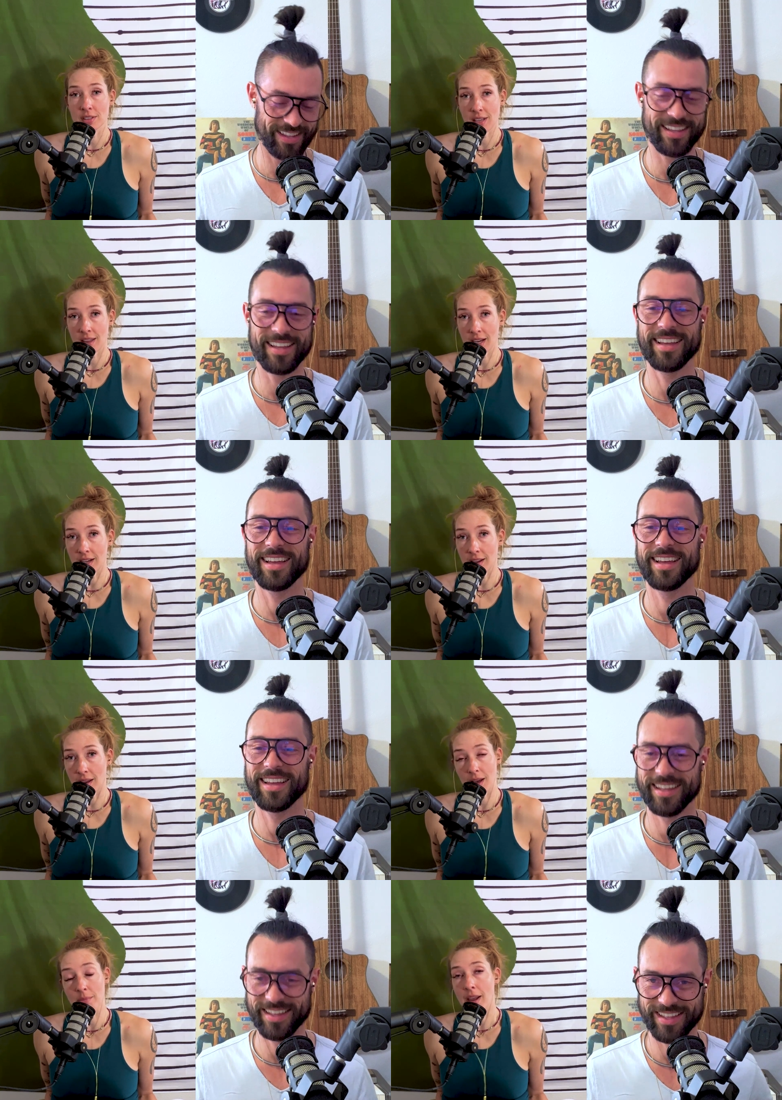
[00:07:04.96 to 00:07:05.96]
Speaker 1: selling
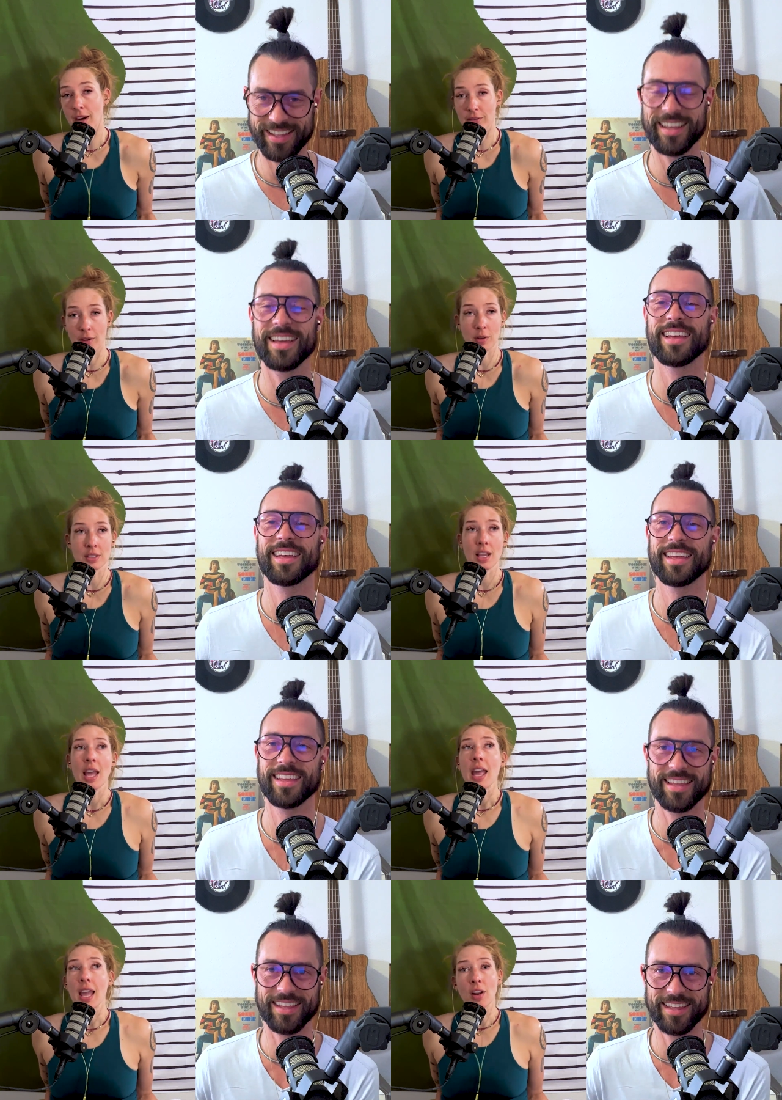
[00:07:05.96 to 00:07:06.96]
um, microphones
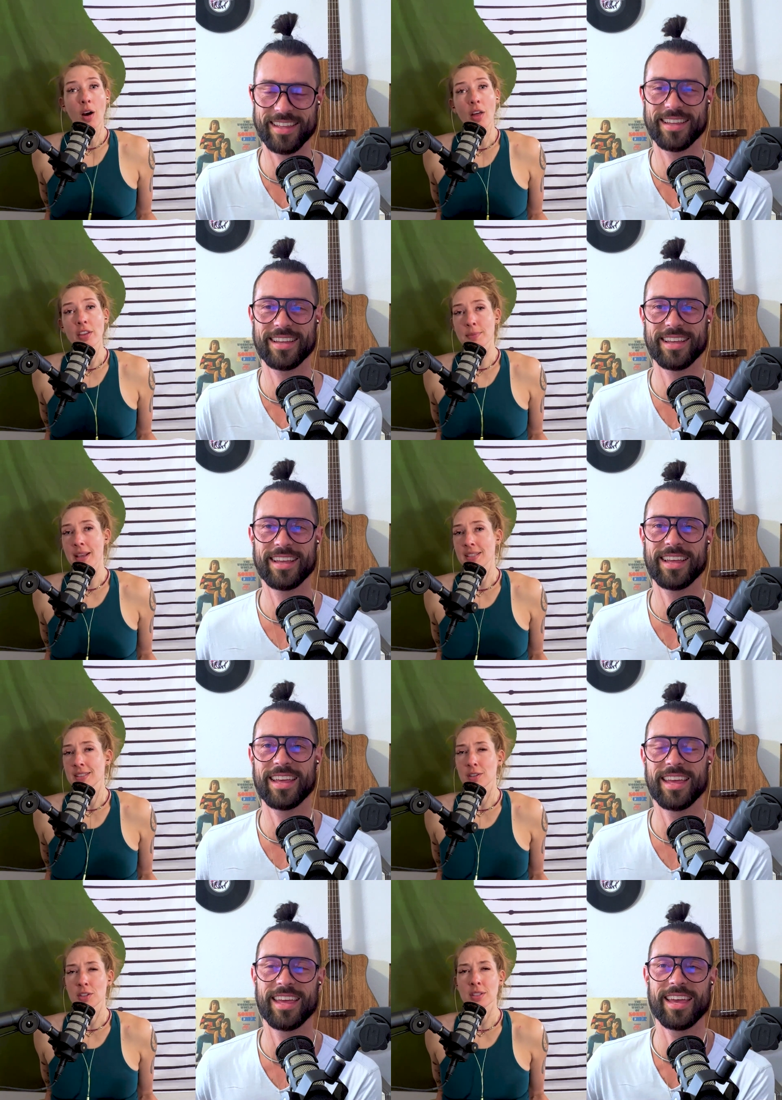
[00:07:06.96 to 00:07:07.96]
in all the
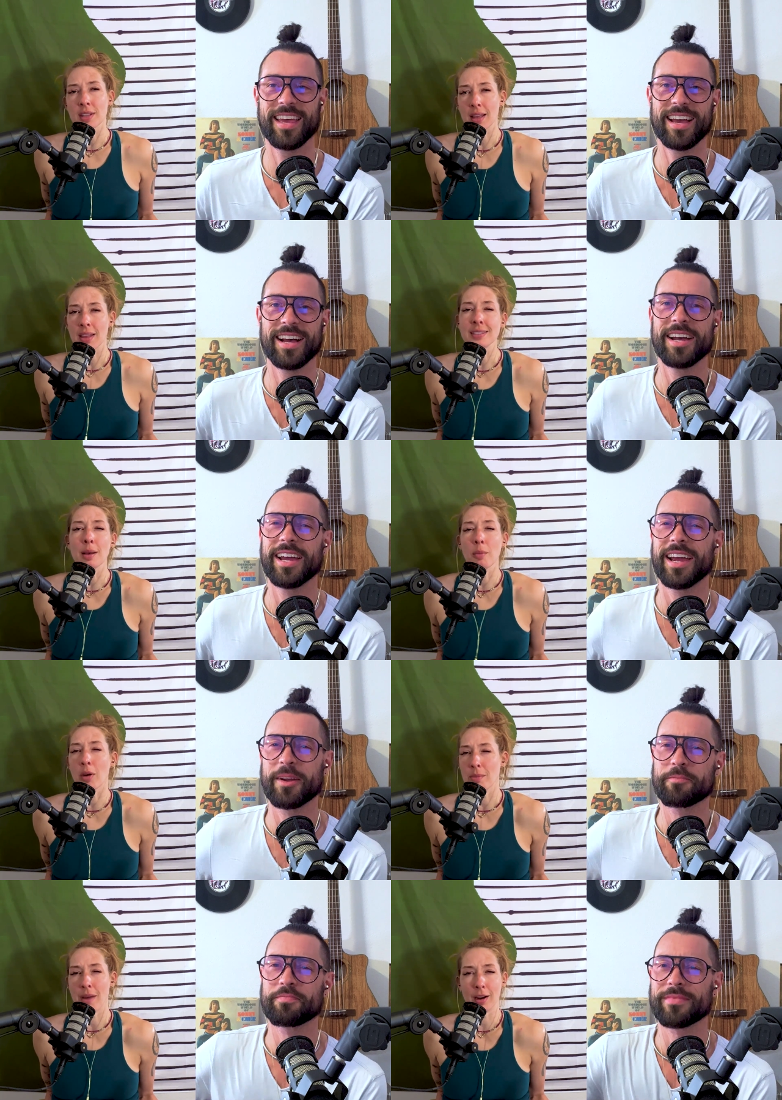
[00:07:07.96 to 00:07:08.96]
spaces. They're just like they sell
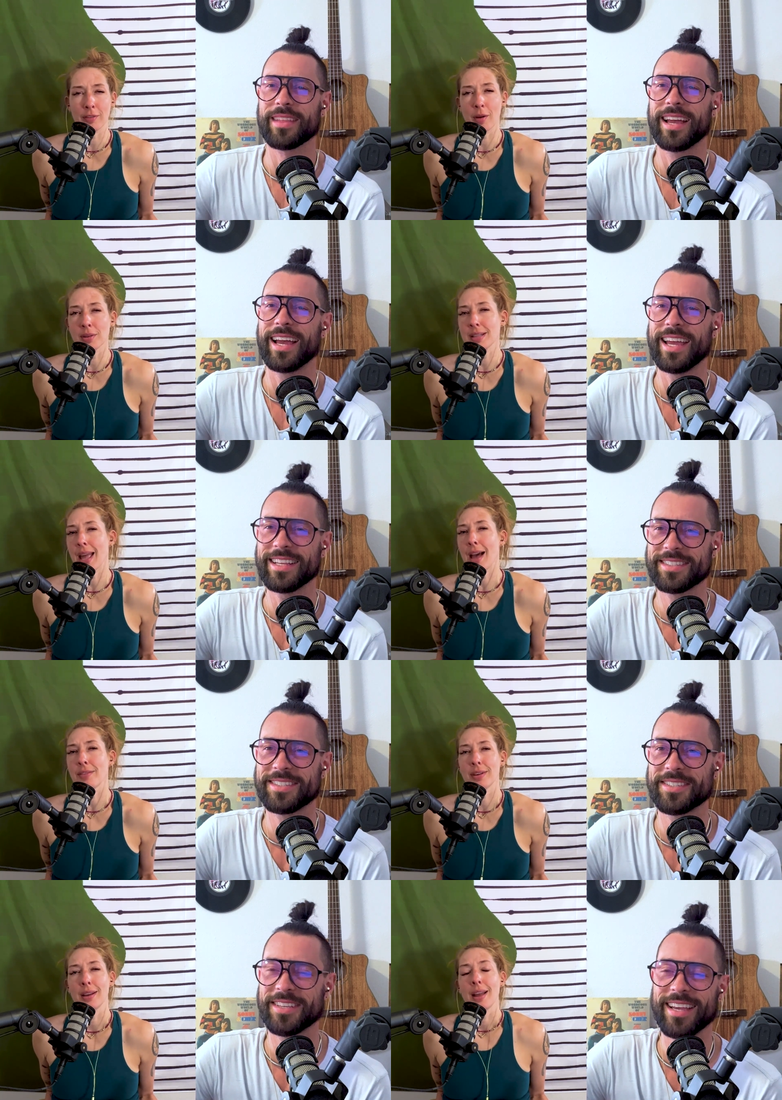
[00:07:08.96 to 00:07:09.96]
more than microphones. They it's
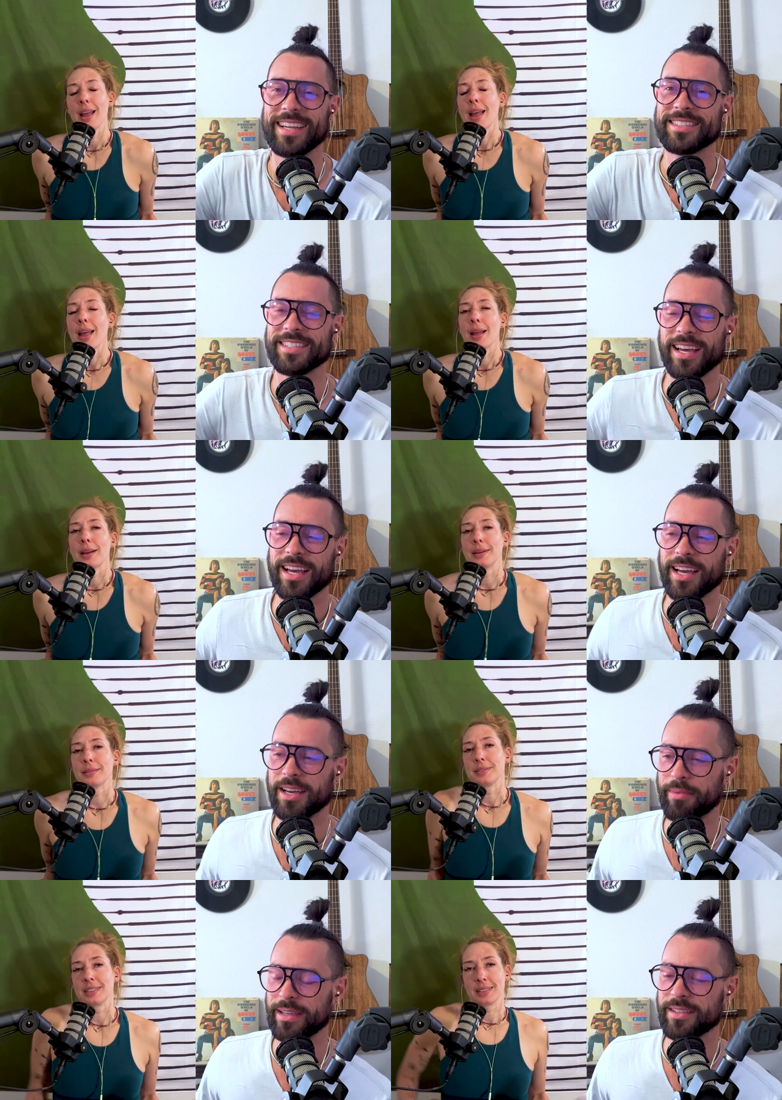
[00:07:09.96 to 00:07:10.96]
have-
Speaker 2: it's
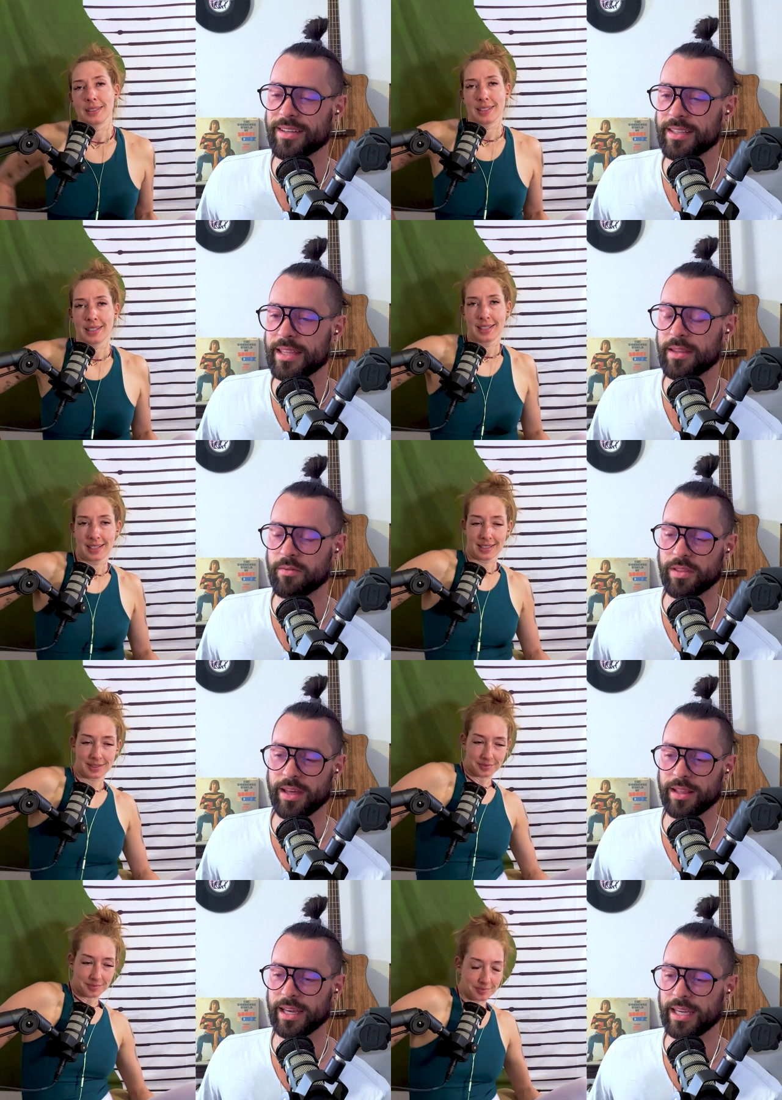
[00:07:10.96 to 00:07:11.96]
uh, basically
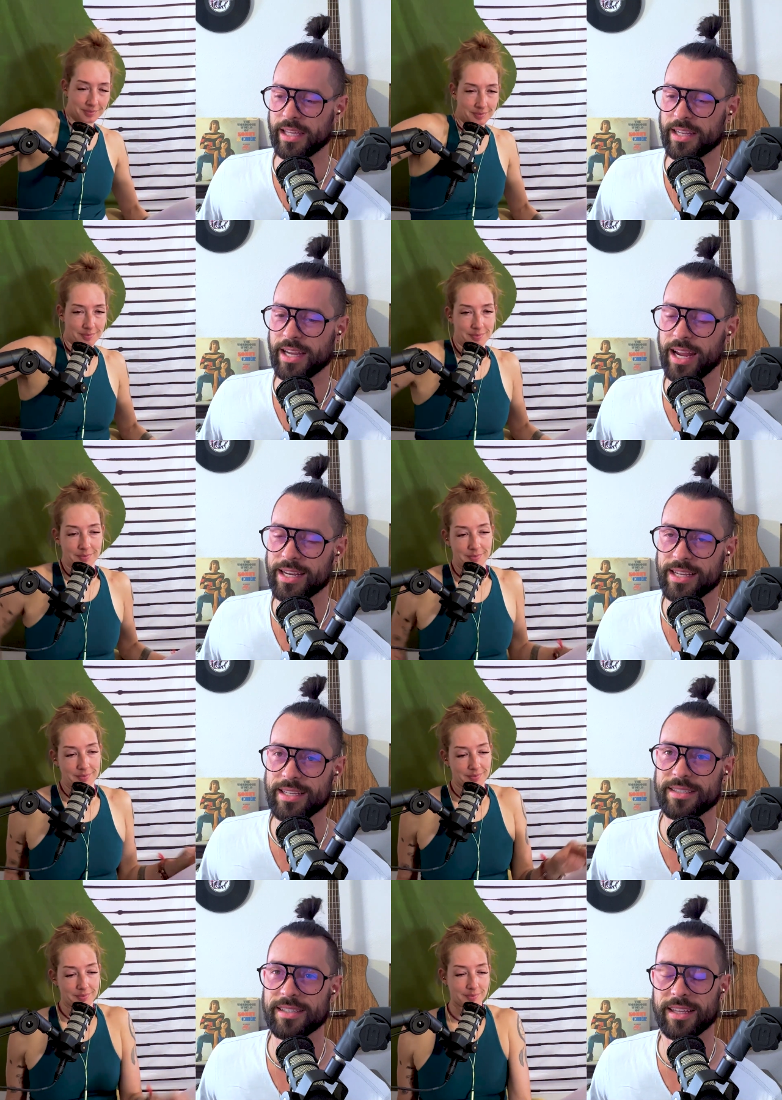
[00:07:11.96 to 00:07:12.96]
that like in the
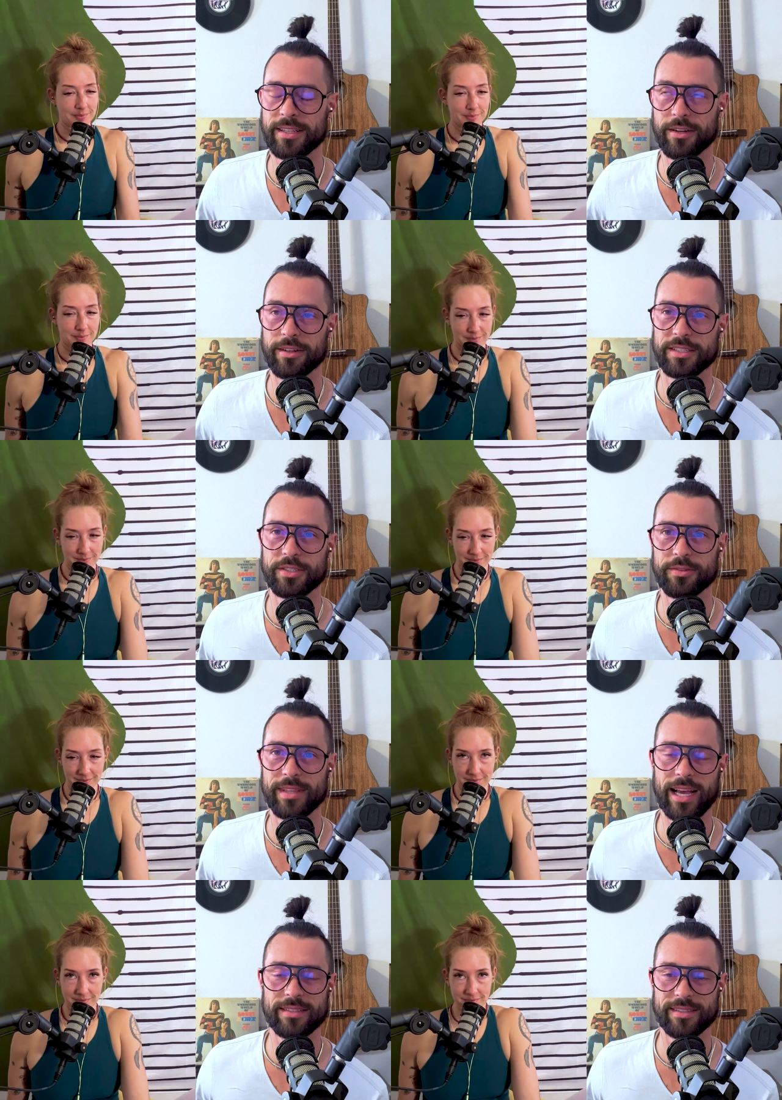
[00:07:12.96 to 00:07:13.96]
'90s and early
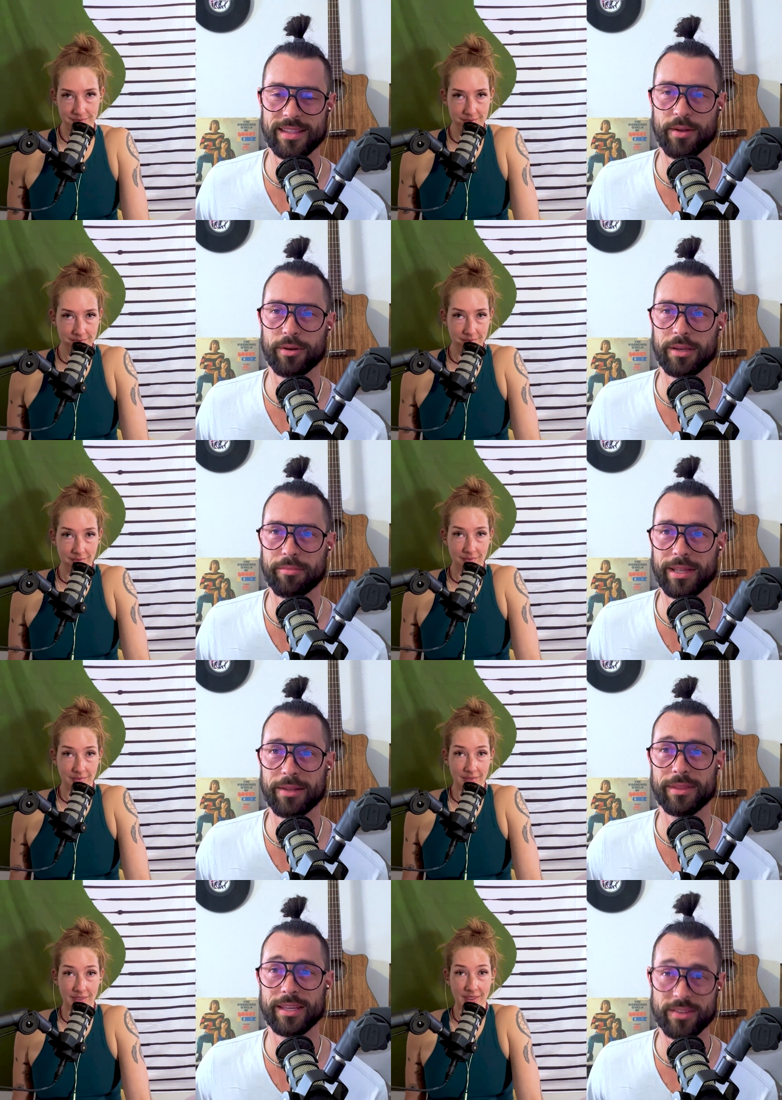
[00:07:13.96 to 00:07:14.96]
2000s they were
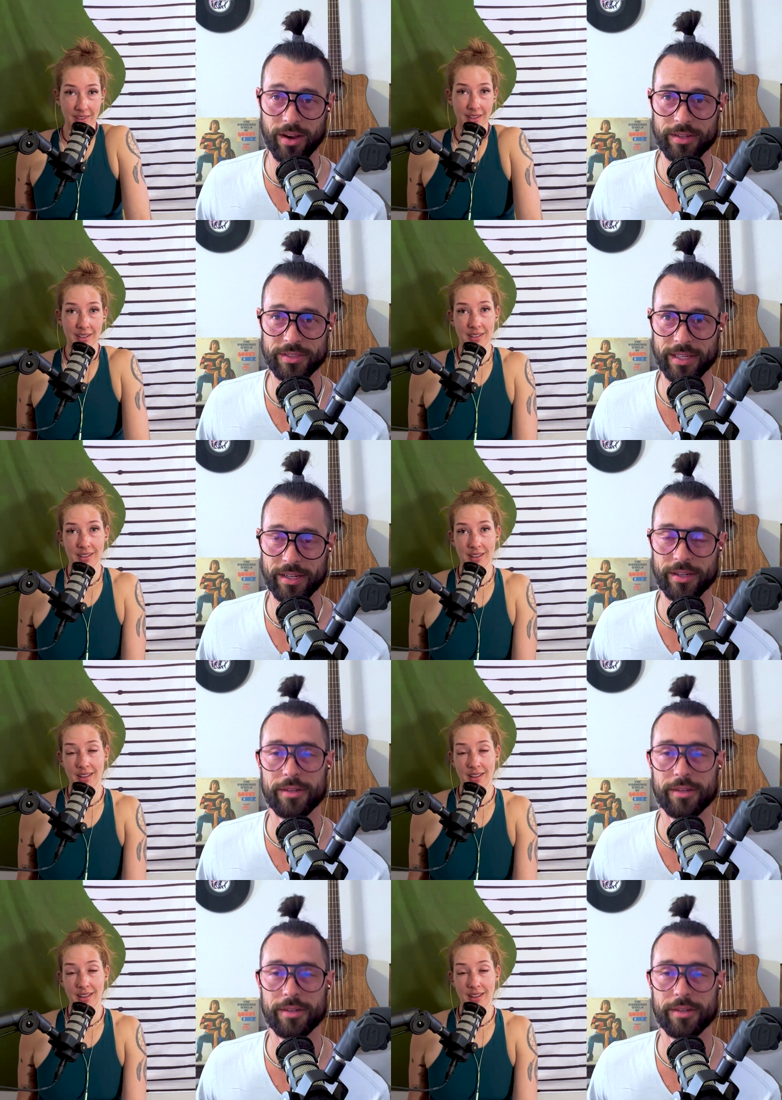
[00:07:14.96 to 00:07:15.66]
competing with Guitar Center,